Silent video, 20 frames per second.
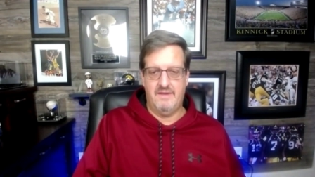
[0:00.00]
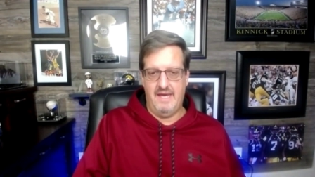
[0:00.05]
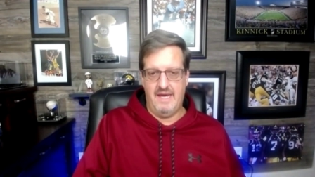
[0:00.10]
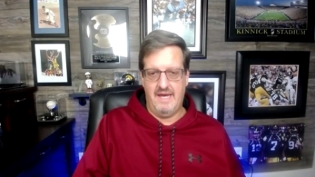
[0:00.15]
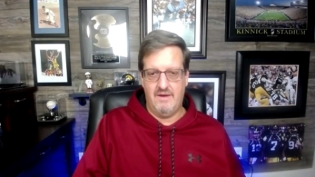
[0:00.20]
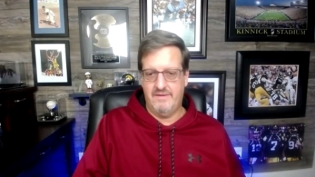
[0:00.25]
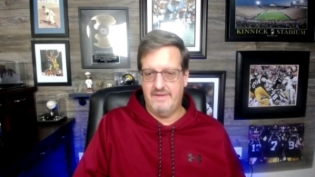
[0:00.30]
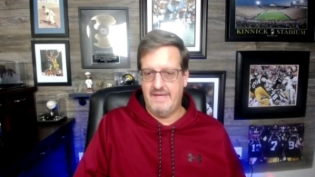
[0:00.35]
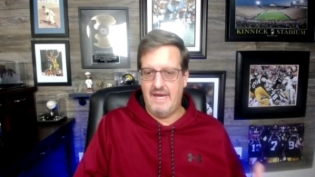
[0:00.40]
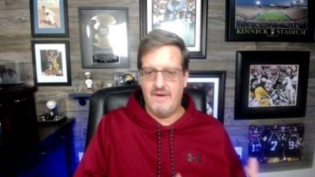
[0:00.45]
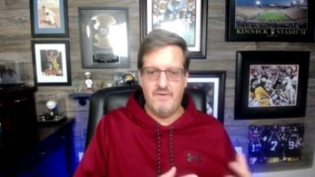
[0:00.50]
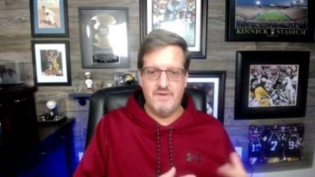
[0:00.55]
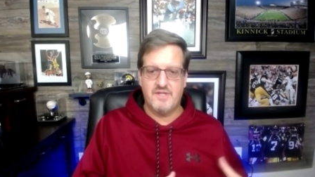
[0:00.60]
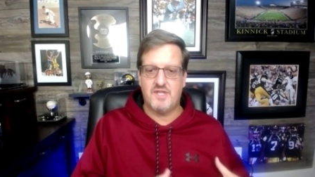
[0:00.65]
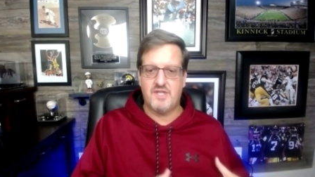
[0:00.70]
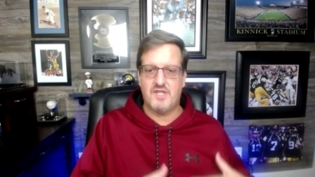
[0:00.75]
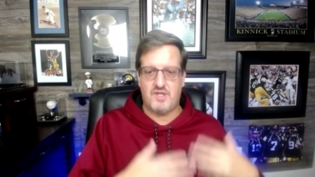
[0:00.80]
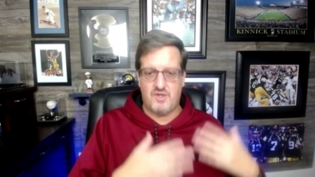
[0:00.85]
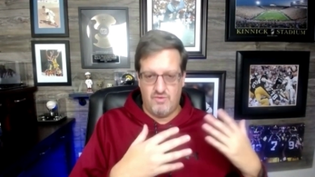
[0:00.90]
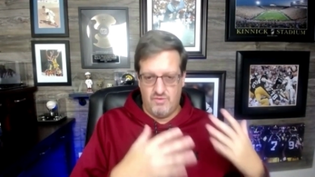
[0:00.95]
They, they would
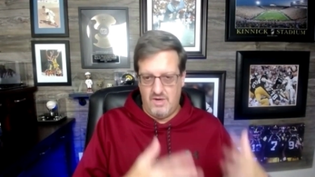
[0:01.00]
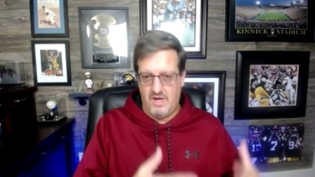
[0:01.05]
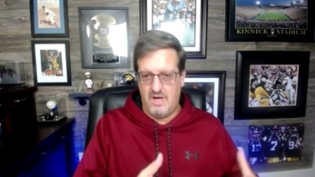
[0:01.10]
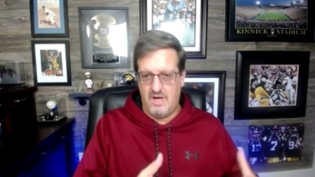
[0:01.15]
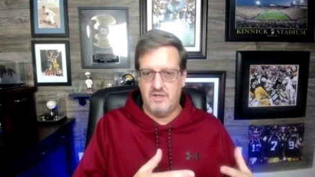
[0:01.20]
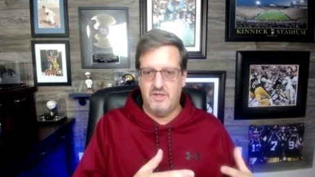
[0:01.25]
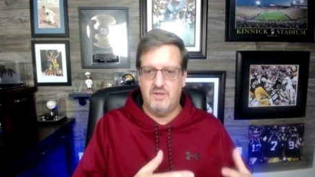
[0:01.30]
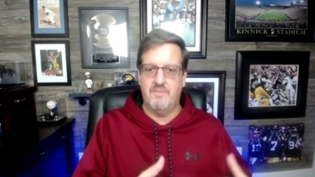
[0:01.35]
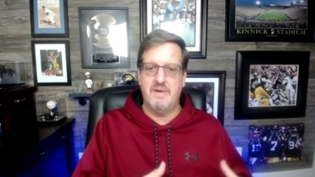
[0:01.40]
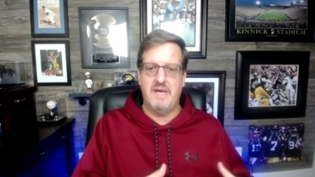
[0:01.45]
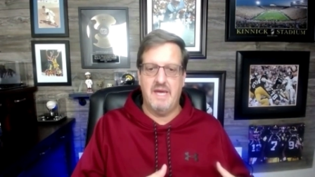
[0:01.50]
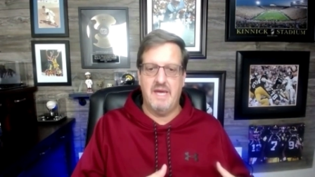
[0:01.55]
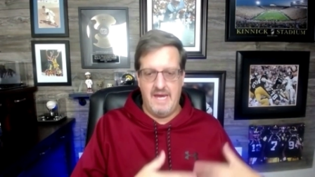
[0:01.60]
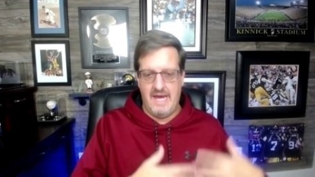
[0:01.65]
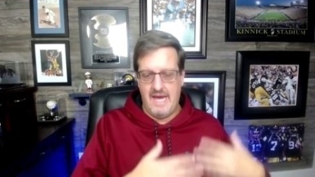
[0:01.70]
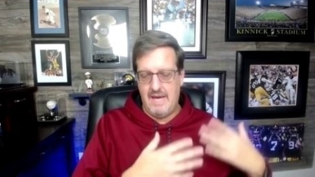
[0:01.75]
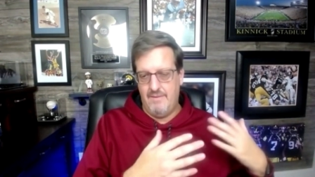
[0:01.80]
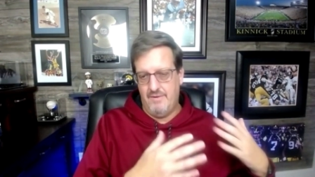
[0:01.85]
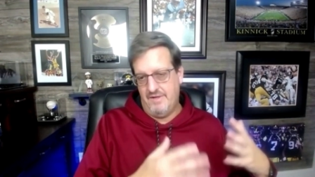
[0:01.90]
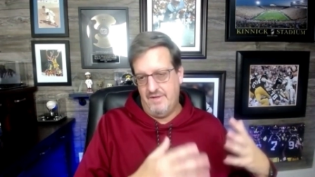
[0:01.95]
struggle being
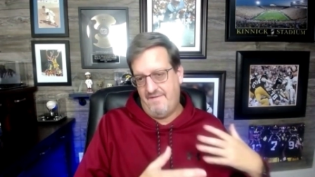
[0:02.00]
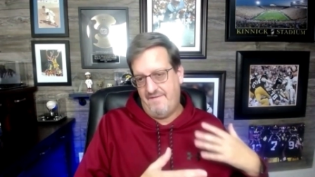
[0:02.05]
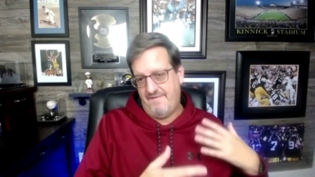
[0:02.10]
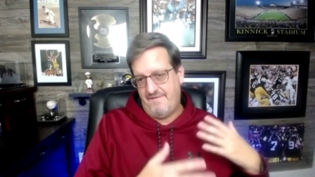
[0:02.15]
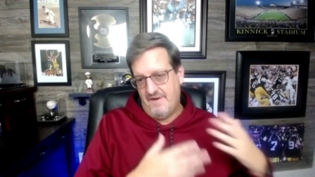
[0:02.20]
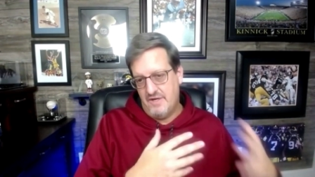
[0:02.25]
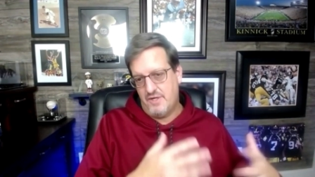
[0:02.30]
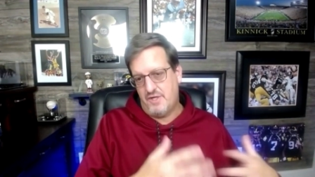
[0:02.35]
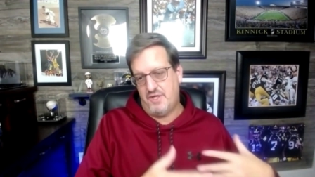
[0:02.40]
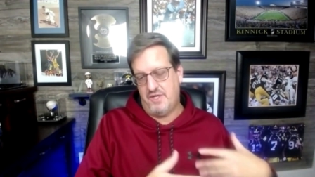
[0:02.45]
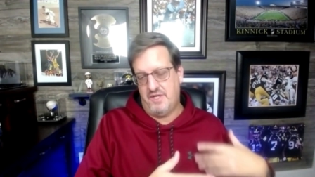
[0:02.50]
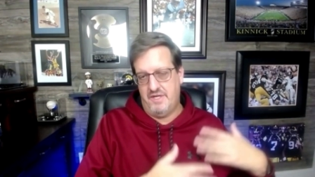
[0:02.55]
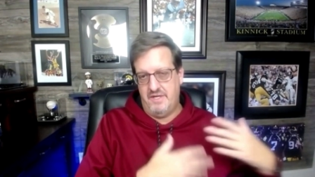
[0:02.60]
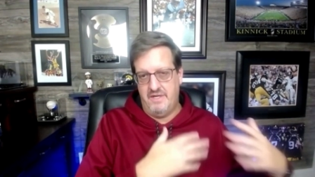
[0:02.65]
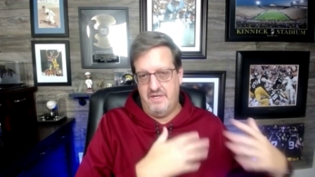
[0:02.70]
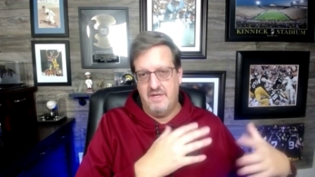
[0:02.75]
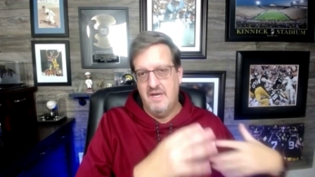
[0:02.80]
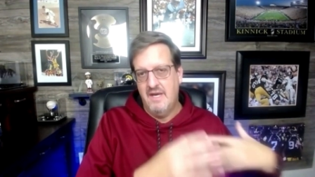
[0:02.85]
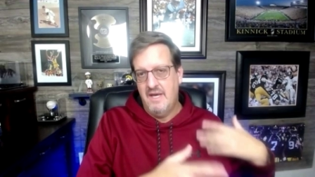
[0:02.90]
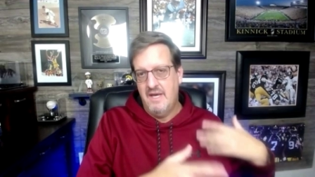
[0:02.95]
able to
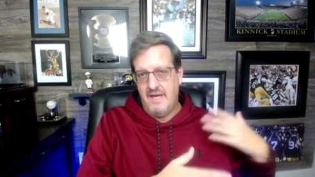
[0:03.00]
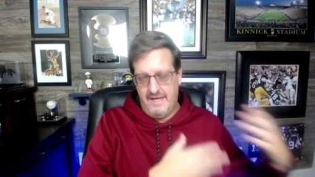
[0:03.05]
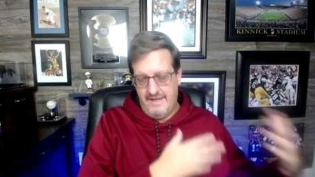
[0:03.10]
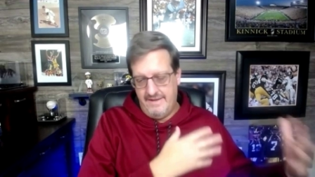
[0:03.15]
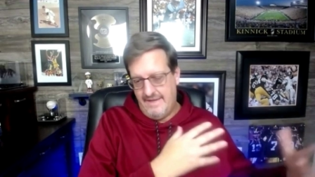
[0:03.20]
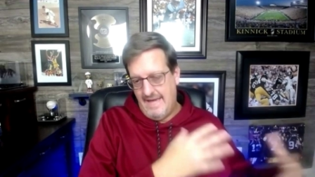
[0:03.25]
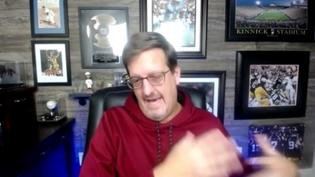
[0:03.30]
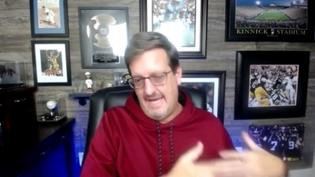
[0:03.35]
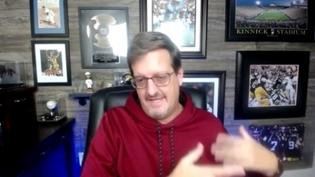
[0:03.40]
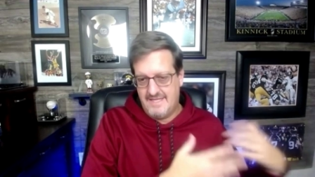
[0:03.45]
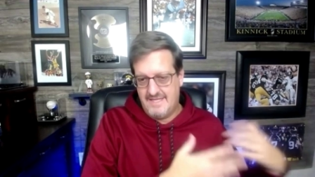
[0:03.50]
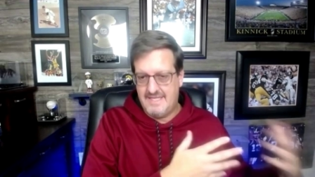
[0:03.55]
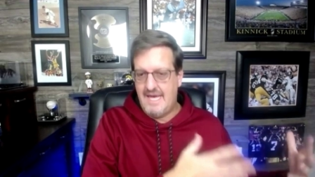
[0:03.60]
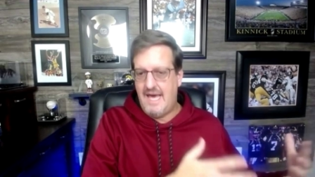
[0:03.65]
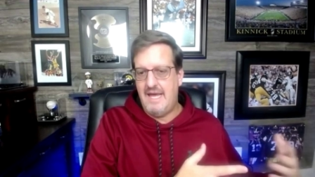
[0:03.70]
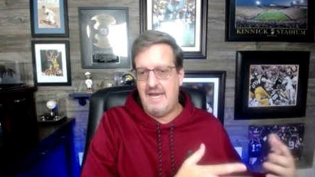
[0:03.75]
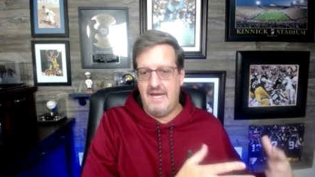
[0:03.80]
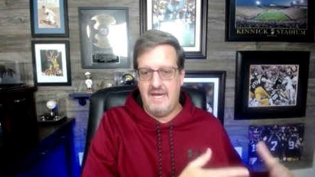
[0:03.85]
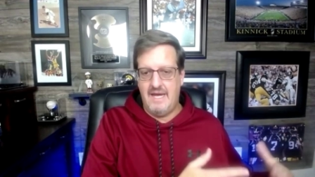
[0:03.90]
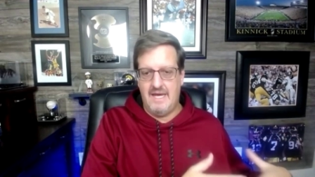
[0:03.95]
function in that
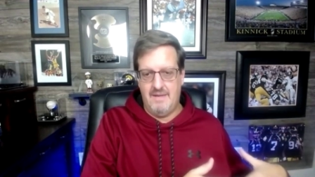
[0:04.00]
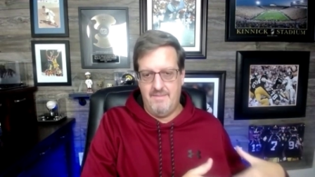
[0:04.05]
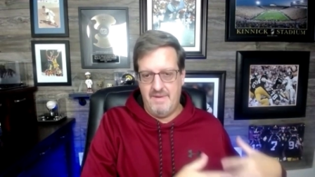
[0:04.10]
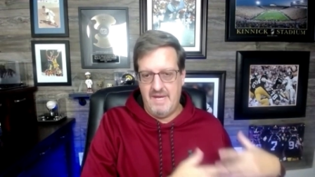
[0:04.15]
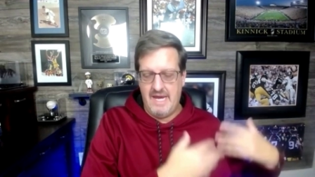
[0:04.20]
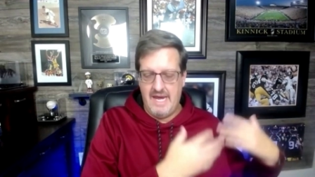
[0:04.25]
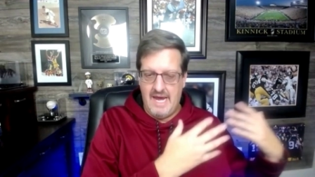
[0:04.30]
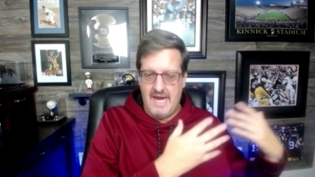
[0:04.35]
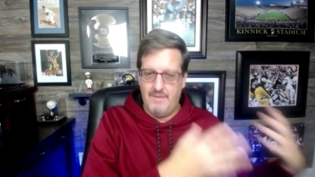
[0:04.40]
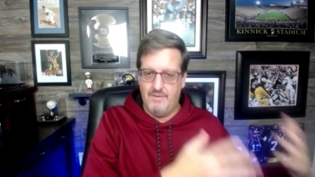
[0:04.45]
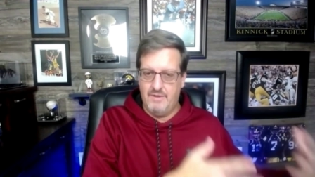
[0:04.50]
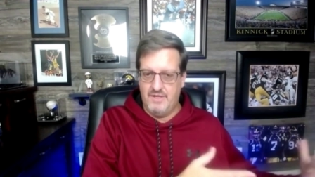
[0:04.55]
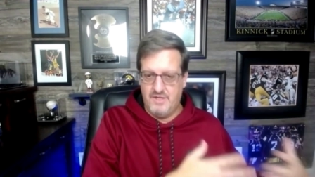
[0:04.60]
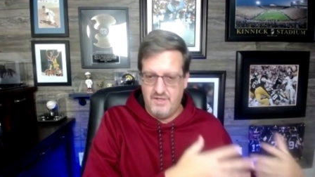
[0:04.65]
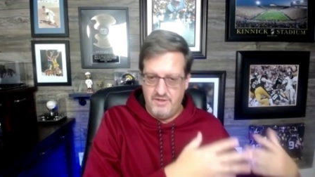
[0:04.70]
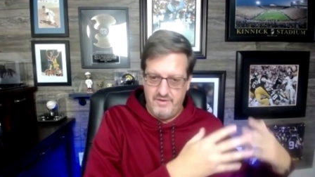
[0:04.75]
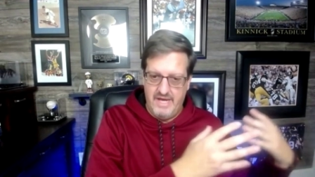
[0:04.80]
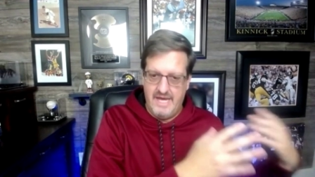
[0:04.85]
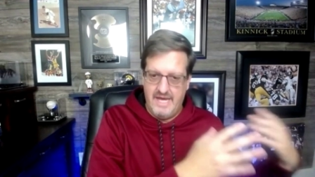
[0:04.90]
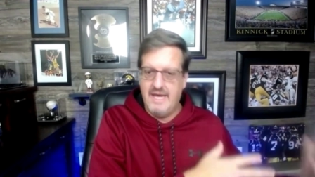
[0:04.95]
setting and being able to
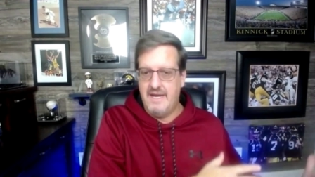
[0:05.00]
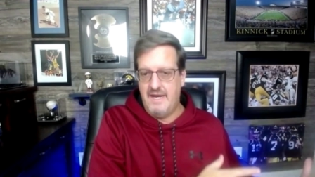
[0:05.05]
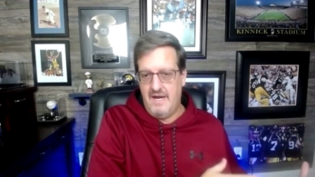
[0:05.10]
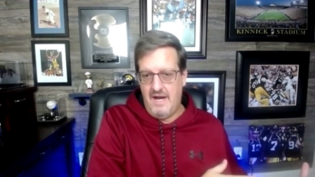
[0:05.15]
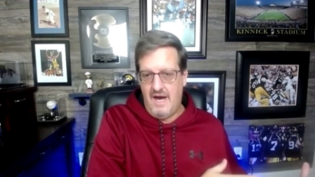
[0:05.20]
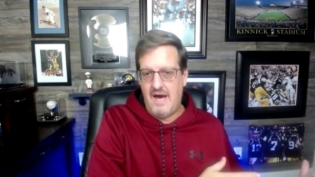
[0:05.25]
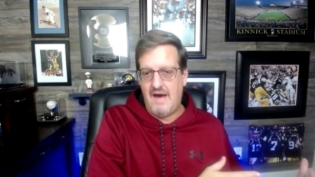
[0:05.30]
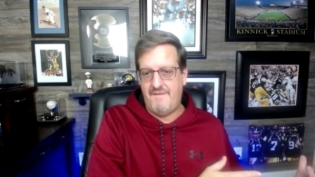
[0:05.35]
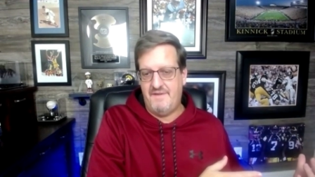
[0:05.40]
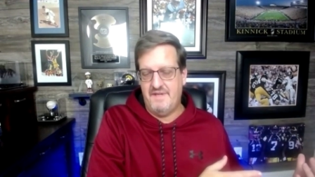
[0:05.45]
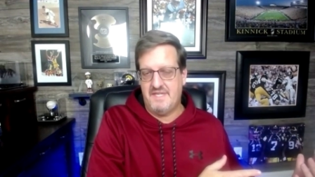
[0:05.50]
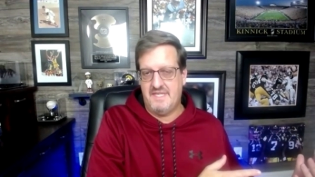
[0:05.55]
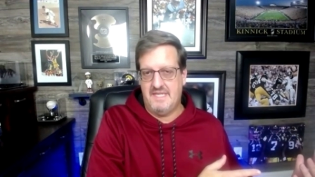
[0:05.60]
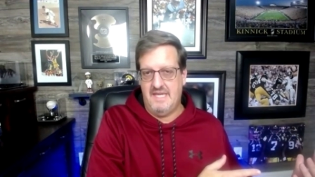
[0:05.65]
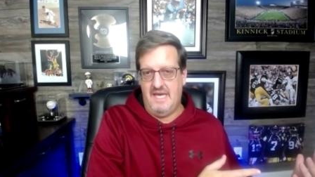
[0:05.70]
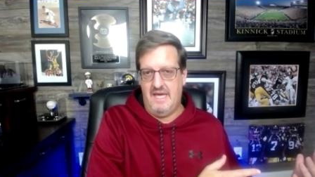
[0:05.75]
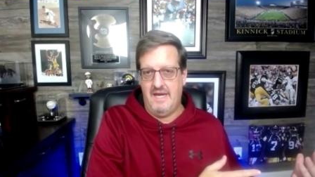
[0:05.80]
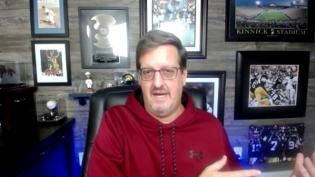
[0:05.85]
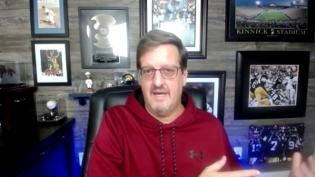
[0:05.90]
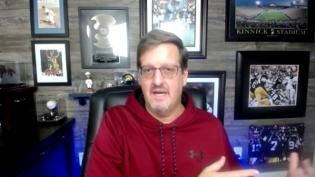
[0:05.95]
do in an office
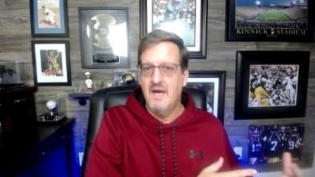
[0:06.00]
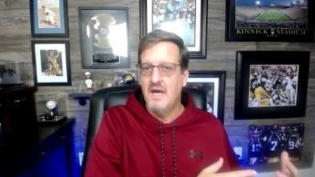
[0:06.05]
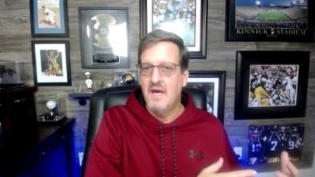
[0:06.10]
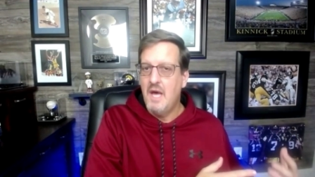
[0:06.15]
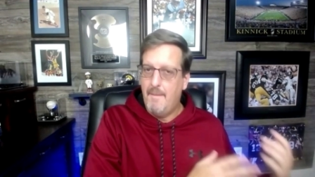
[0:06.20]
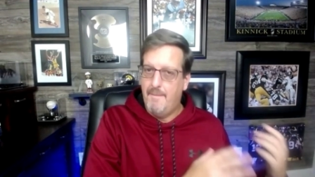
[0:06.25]
setting,